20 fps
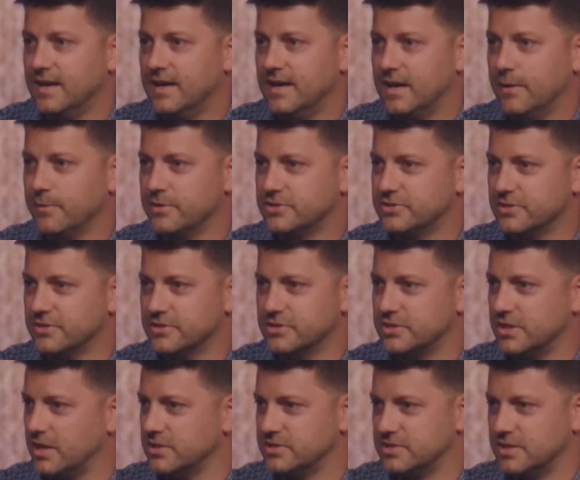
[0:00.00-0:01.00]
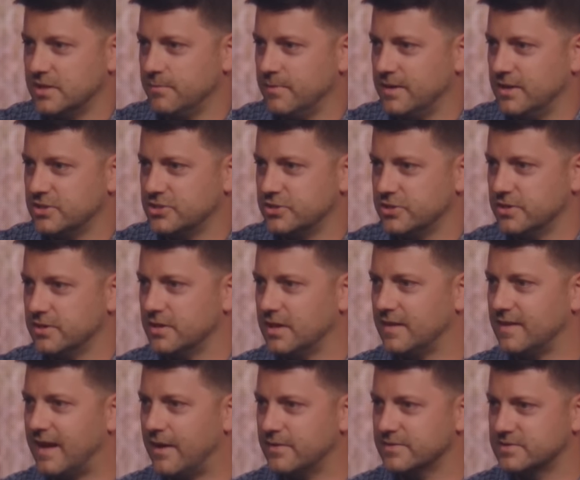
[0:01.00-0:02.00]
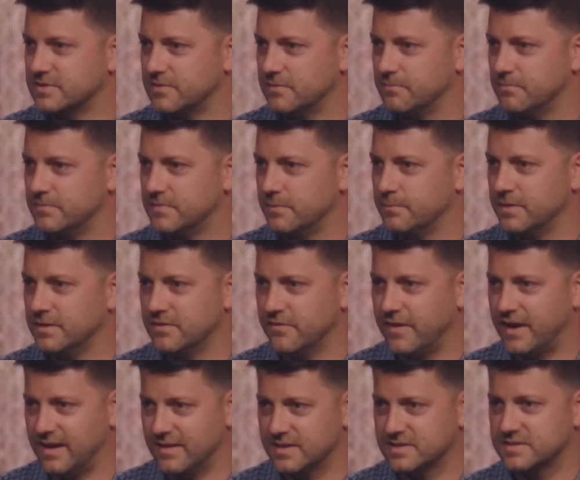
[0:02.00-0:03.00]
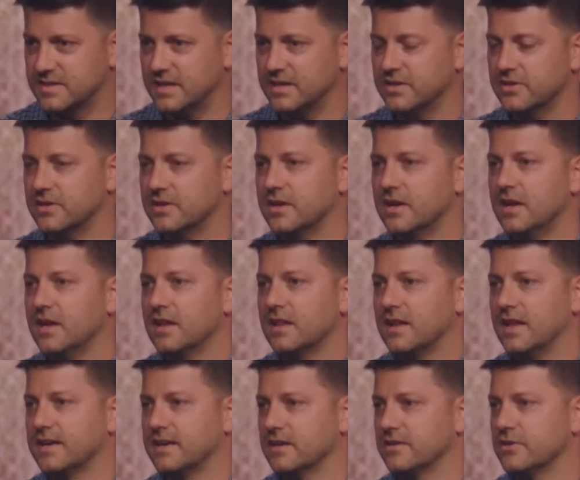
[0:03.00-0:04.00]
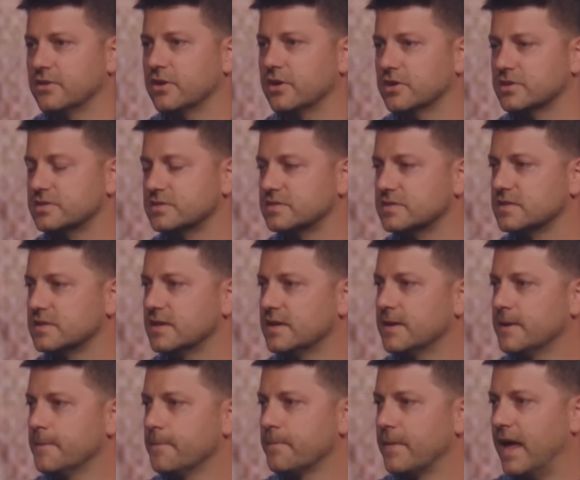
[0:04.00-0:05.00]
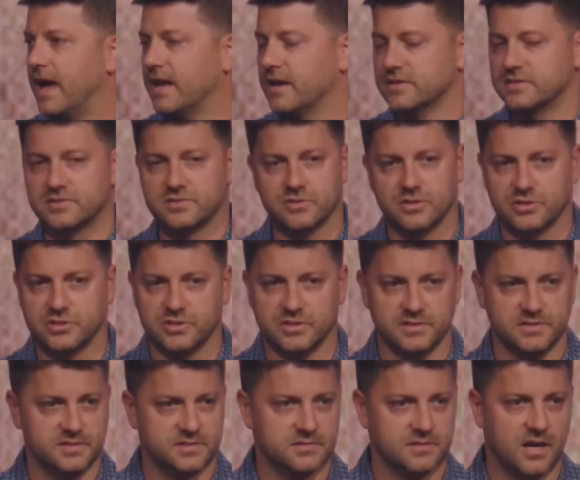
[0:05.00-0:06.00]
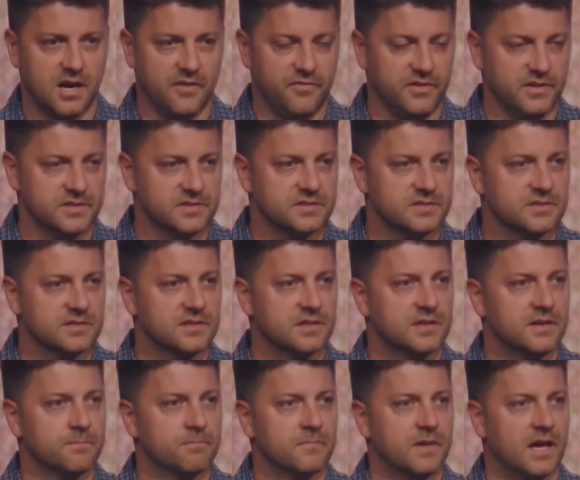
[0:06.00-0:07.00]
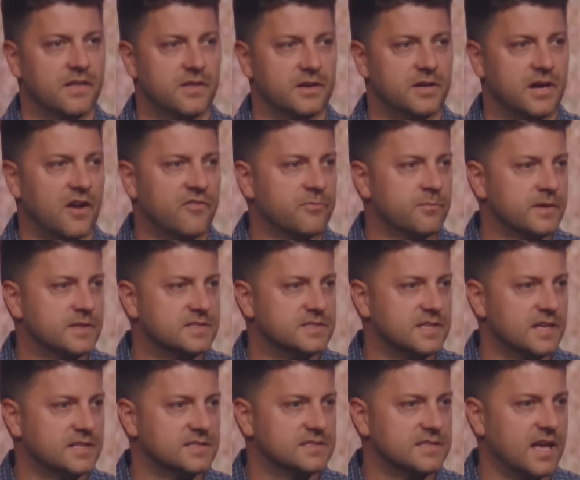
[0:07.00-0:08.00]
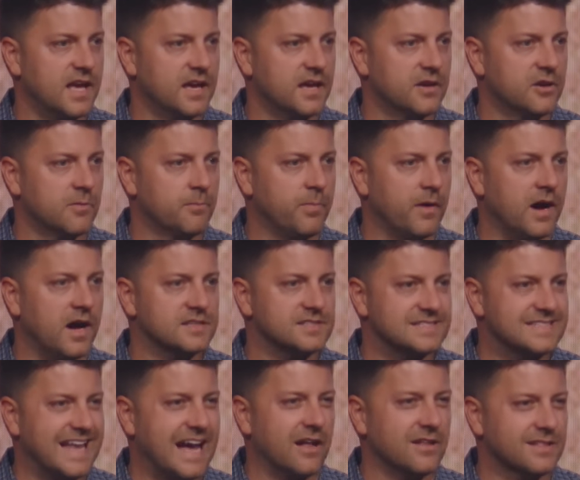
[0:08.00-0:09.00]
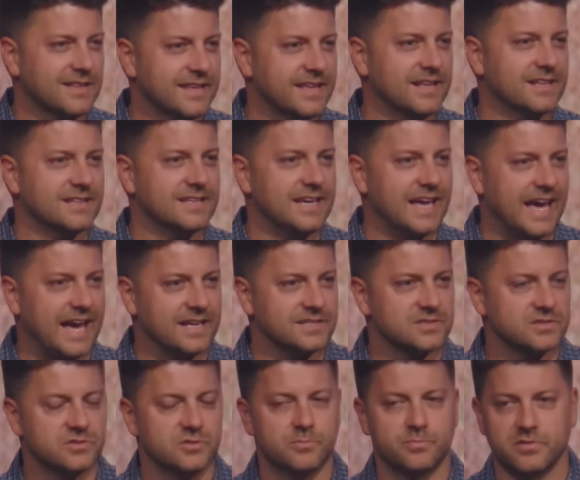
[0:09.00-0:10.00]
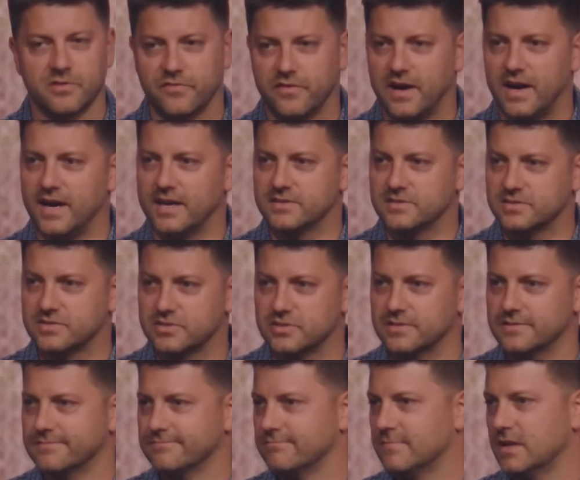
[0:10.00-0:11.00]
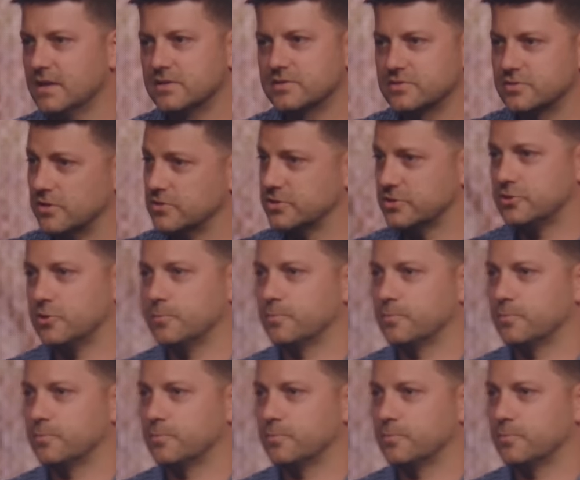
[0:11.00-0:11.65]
And we shouldn't judge them and it shouldn't allow us to, to be divided. Let's say you're like a nurse at a surgeon's office and the government says that your boss now legally has to provide certain surgical